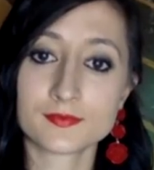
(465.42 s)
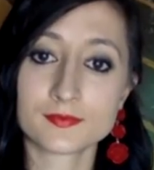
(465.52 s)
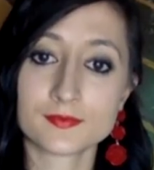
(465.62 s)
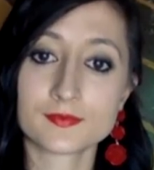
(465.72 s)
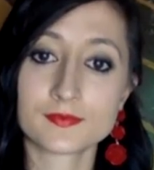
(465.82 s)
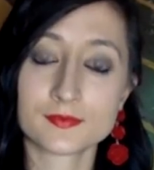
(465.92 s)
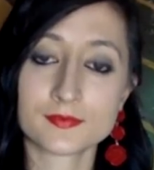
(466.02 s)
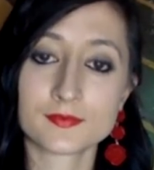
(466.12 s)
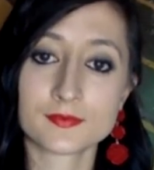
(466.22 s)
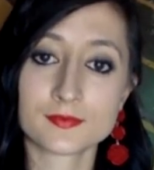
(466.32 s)

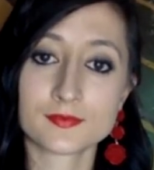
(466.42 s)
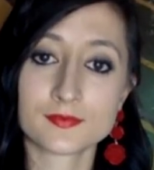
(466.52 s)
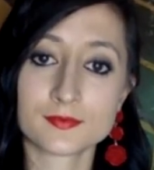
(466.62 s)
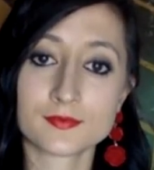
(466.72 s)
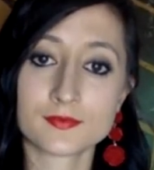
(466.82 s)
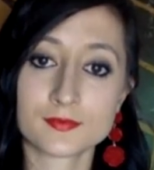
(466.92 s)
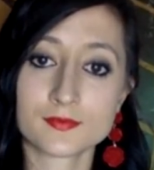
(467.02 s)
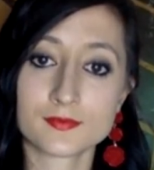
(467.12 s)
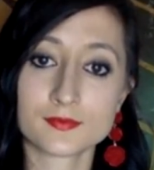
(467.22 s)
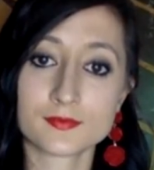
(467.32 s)

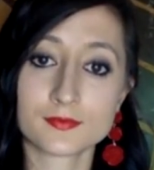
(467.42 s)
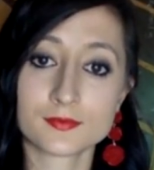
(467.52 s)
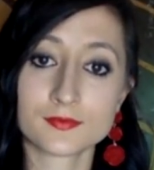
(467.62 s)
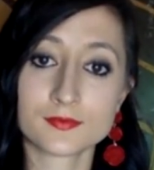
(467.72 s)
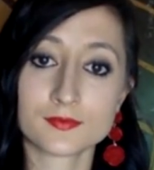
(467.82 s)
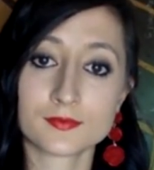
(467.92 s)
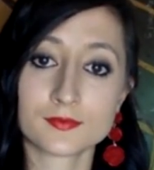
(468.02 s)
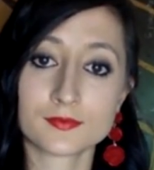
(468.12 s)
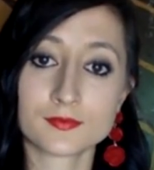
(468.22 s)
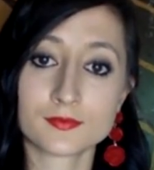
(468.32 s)

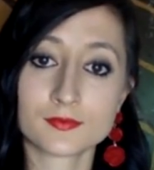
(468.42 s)
This person isn't speaking.